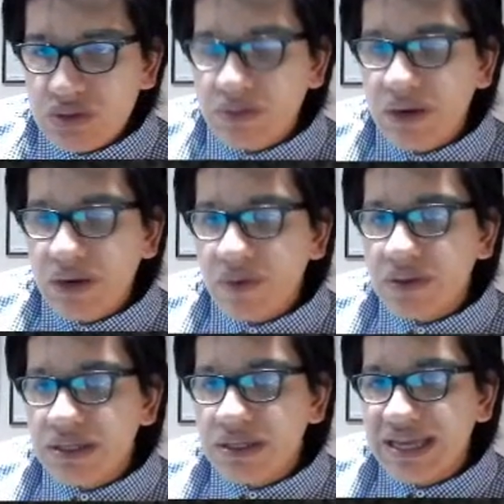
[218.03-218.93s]
to power
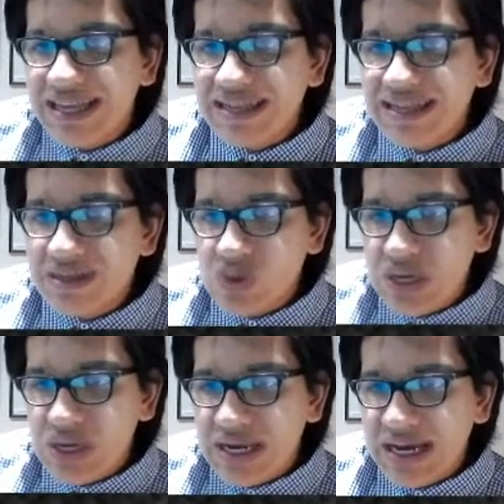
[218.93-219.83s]
in
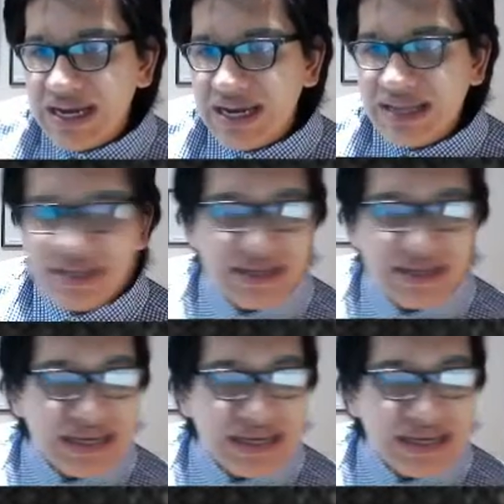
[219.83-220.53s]
1829 at the